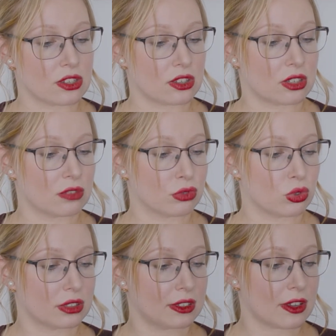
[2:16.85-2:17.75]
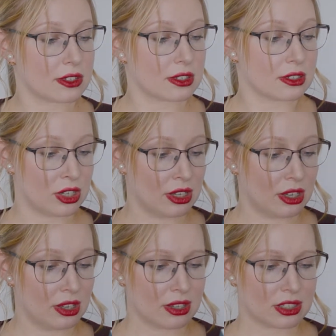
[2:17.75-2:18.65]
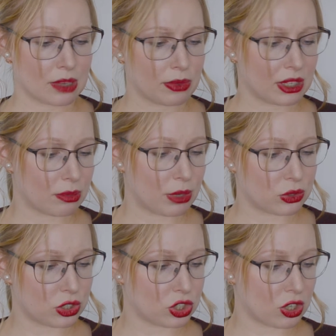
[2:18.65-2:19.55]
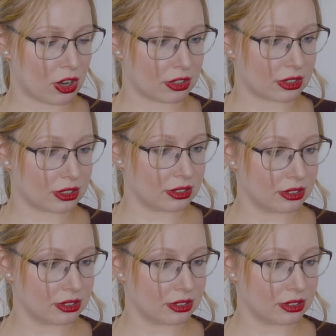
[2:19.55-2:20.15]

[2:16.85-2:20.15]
500-vuotias. Something about a shark.